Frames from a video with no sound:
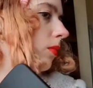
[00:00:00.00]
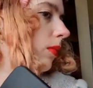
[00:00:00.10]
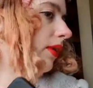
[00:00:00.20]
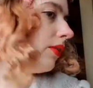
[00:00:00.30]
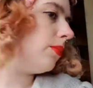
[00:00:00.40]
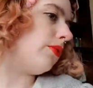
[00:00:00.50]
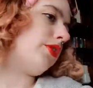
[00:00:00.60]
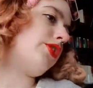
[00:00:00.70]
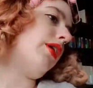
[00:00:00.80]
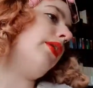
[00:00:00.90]
With the
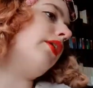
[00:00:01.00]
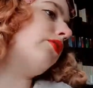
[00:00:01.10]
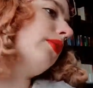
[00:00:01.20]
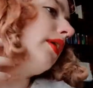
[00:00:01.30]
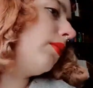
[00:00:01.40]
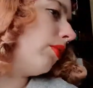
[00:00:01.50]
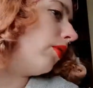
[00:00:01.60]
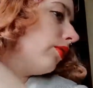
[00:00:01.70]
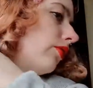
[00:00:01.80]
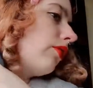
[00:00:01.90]
brush out, it's really
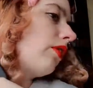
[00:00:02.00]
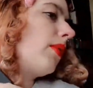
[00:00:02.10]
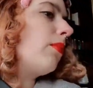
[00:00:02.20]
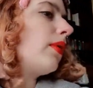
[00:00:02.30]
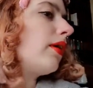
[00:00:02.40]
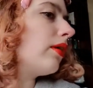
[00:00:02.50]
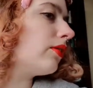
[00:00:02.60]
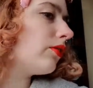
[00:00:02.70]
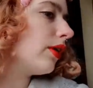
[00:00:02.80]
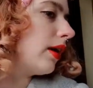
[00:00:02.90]
important to remember
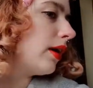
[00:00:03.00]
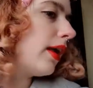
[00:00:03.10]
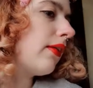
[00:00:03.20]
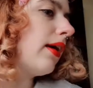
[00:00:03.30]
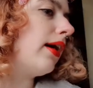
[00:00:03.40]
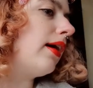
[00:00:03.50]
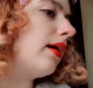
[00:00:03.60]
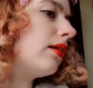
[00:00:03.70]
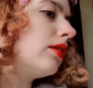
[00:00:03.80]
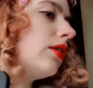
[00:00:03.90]
to let the
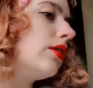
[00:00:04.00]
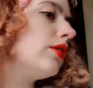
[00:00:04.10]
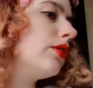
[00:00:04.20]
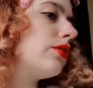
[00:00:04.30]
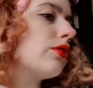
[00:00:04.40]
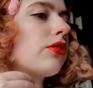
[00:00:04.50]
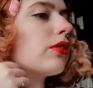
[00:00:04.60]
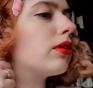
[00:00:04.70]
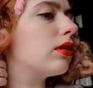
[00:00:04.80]
hair just,